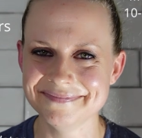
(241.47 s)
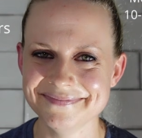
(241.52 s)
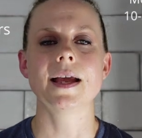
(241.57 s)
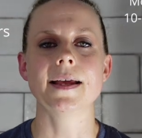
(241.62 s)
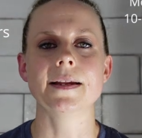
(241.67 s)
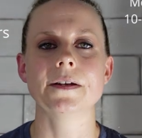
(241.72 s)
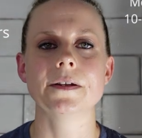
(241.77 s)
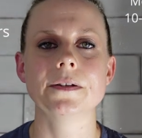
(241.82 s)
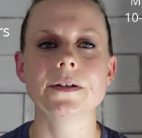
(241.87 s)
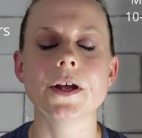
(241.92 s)

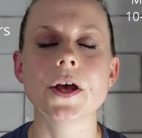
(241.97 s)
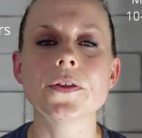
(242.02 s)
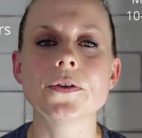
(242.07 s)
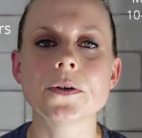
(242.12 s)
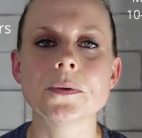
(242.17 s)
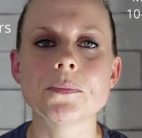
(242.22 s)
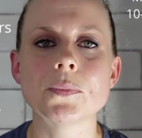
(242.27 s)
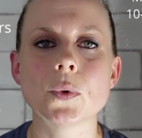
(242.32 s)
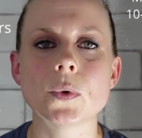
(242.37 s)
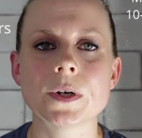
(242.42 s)
And
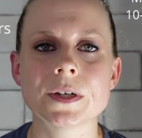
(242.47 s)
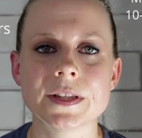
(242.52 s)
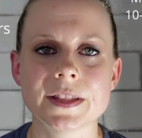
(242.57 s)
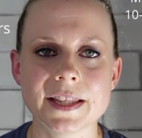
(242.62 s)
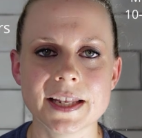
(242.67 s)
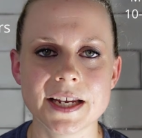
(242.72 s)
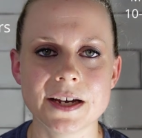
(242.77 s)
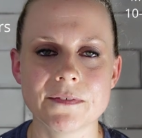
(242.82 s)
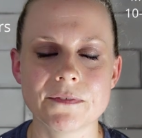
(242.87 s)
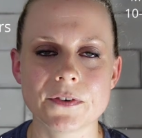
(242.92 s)
another important
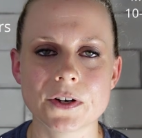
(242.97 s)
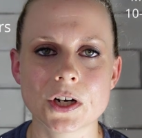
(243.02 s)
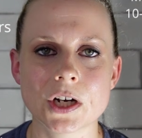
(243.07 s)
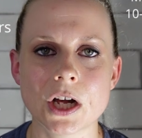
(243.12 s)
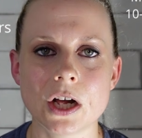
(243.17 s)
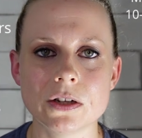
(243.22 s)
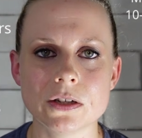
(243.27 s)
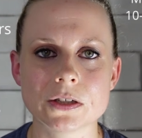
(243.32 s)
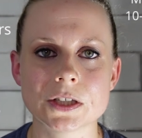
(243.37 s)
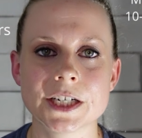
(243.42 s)
thing for
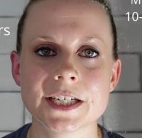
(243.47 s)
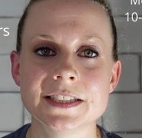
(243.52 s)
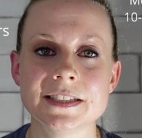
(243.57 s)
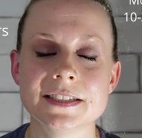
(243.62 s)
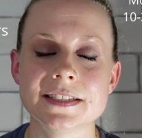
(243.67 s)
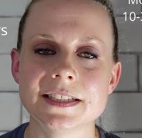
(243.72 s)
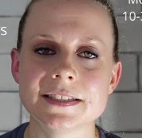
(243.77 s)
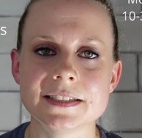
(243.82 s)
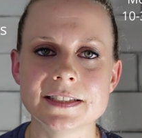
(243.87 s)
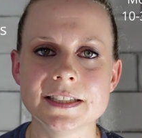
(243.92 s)
color
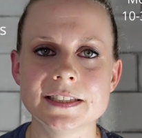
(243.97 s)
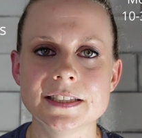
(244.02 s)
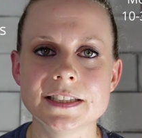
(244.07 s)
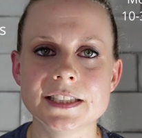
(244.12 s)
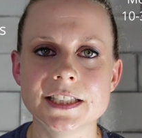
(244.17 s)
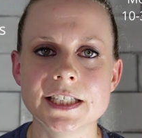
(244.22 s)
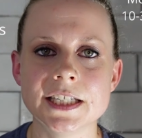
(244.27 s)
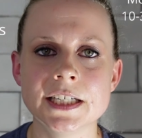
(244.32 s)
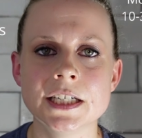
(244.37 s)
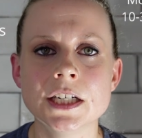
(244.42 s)

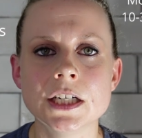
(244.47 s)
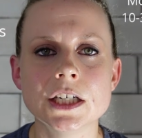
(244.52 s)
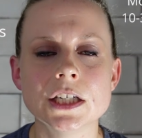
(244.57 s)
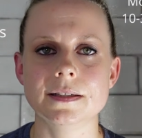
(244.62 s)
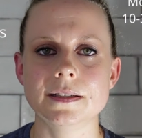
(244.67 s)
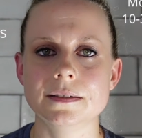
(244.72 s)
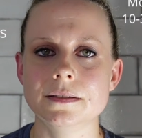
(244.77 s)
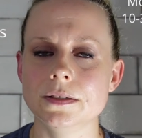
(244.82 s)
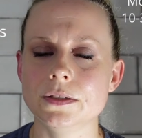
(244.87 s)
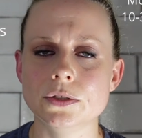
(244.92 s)
consistency
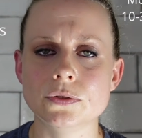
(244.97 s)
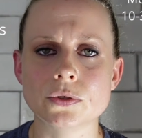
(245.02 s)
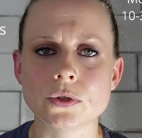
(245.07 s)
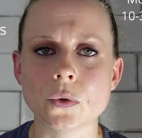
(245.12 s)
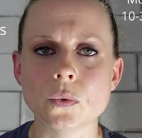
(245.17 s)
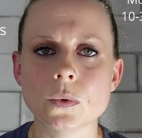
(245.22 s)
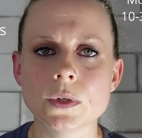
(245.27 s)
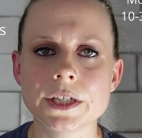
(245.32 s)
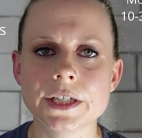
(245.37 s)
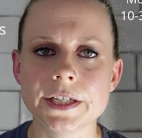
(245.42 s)
is that you
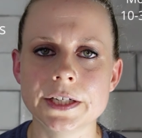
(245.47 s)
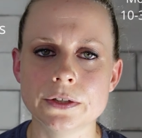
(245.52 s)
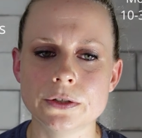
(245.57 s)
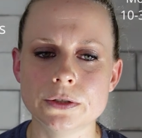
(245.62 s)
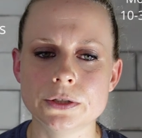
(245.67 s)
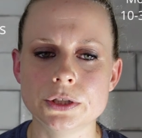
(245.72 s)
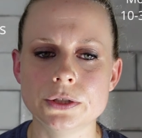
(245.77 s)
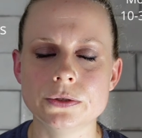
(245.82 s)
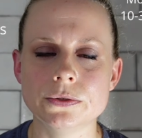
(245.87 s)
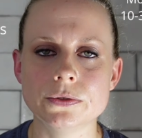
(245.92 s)
don't want to
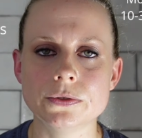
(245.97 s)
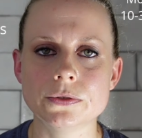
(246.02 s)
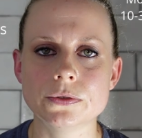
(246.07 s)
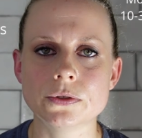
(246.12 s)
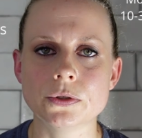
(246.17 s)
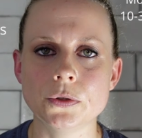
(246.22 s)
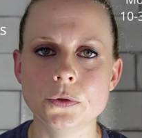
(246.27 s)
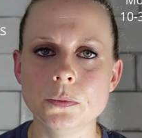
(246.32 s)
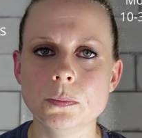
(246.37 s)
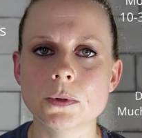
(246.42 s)
introduce
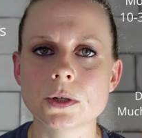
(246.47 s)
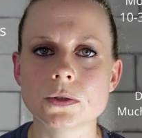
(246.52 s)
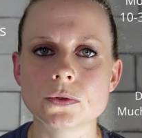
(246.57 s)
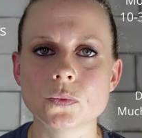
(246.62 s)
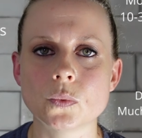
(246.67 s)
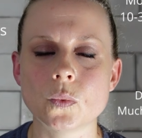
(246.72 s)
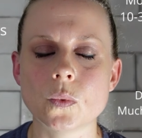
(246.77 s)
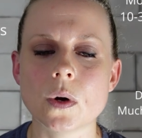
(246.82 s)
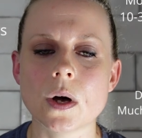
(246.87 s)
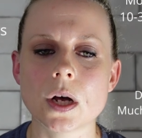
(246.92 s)
too much
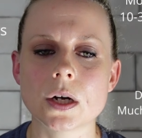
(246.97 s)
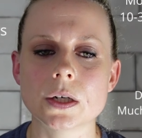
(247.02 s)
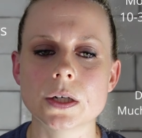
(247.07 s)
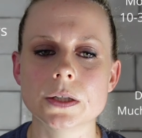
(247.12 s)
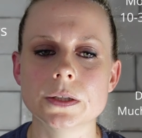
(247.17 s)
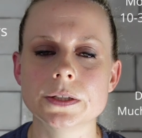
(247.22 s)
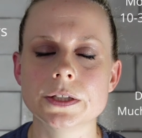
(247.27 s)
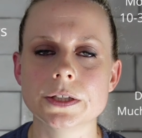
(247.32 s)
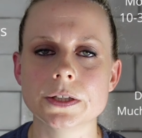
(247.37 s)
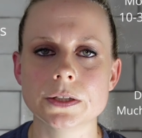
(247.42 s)

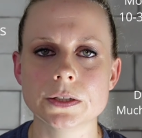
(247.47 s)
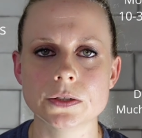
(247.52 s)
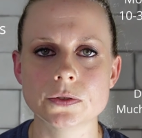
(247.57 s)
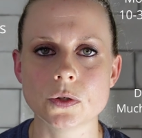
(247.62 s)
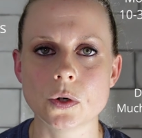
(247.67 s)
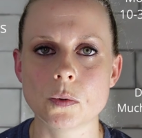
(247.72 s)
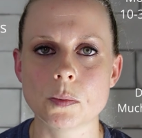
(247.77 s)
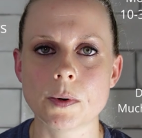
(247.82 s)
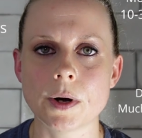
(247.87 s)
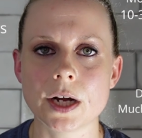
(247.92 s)
water during this
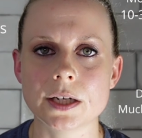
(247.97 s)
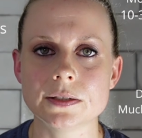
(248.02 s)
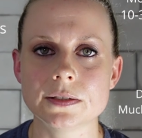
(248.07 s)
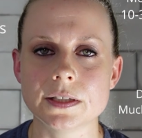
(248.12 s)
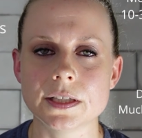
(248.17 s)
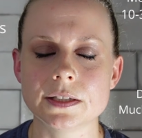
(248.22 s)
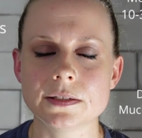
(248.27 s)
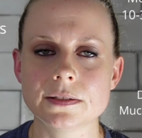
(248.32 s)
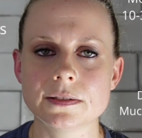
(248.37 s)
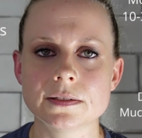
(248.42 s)
whole
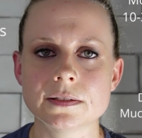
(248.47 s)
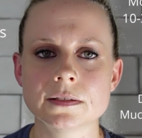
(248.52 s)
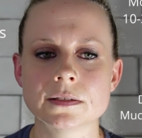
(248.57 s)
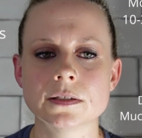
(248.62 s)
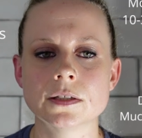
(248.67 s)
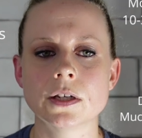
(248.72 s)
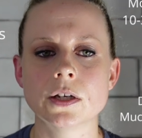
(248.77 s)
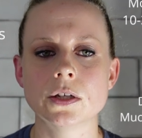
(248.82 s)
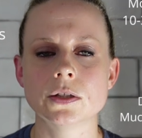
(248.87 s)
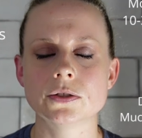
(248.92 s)
process.
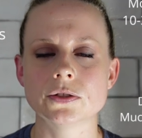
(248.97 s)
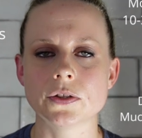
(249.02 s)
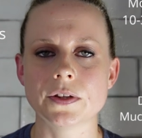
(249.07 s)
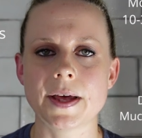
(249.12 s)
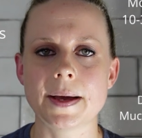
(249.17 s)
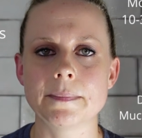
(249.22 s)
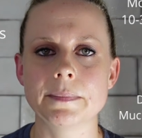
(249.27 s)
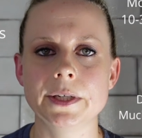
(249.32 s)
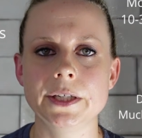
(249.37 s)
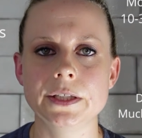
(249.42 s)
So
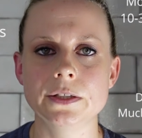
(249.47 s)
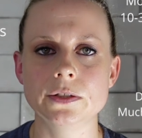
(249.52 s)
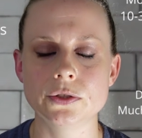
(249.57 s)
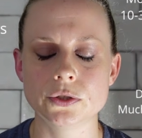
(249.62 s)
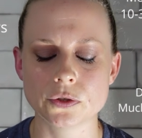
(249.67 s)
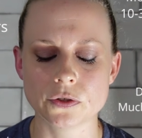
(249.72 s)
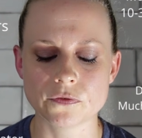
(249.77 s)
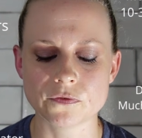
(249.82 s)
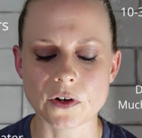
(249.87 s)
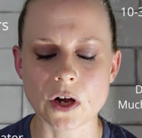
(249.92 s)
that means
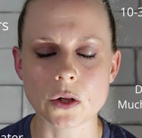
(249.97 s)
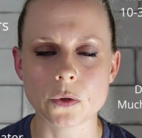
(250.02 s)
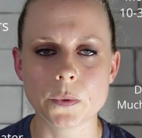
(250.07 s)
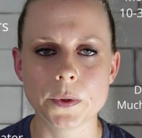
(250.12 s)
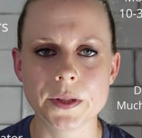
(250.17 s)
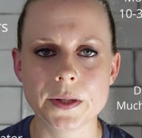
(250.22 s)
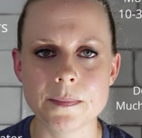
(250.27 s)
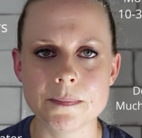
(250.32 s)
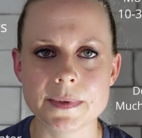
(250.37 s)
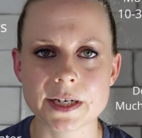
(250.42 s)
you're
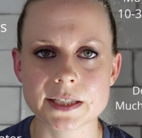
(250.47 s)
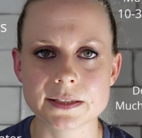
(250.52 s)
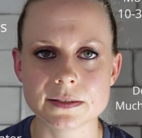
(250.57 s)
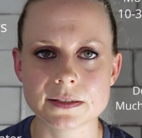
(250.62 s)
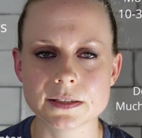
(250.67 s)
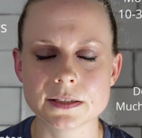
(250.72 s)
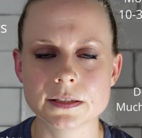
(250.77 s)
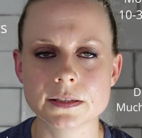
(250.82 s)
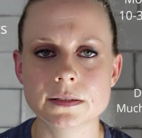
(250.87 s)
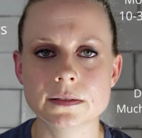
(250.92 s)
following the
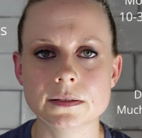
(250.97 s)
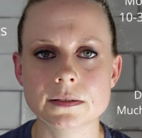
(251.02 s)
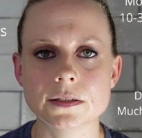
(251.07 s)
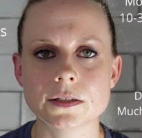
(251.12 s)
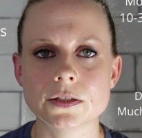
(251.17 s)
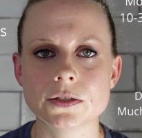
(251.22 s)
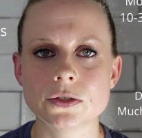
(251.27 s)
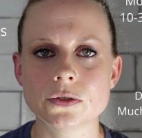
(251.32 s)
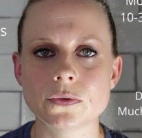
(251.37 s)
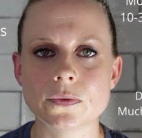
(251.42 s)
mixing
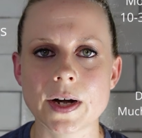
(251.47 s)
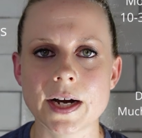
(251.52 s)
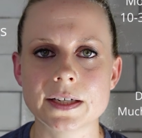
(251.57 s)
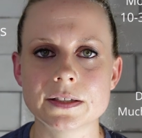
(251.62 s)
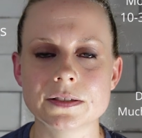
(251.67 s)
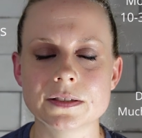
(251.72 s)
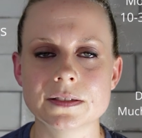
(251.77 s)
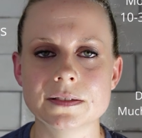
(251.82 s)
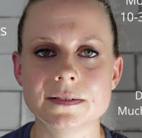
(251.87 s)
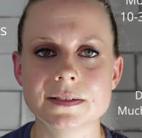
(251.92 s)

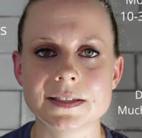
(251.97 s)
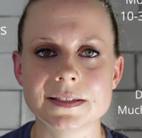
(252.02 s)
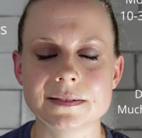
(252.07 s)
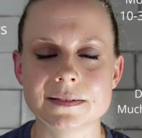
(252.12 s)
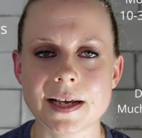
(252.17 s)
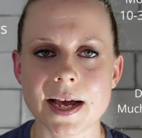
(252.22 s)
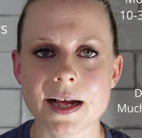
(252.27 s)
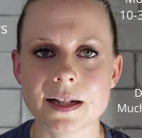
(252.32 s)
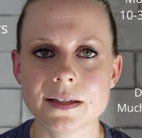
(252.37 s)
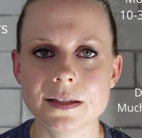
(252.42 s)
directions
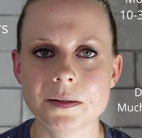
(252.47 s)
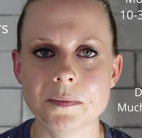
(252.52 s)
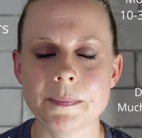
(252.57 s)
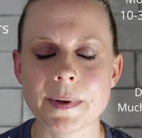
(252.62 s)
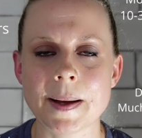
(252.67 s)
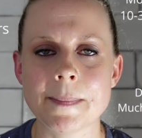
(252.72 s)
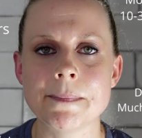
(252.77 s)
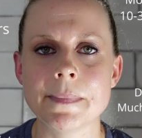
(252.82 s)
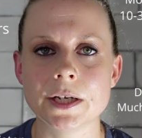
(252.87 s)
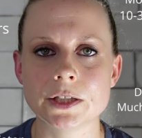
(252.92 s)
exactly
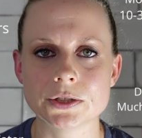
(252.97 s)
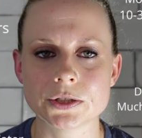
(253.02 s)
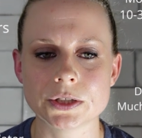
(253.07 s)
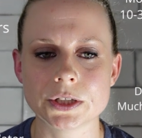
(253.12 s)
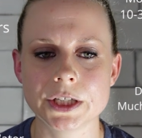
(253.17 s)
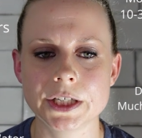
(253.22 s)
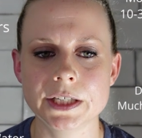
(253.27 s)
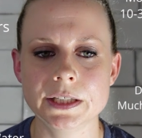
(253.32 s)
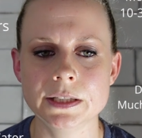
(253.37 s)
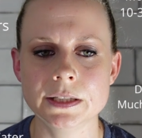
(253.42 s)
by
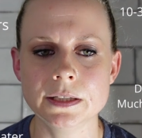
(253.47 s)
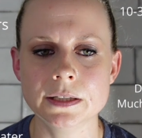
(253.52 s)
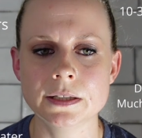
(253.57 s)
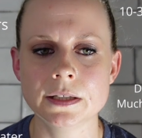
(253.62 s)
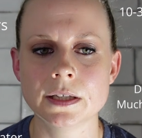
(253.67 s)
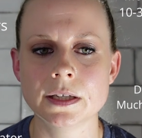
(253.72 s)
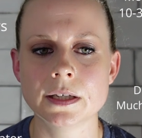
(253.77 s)
measuring.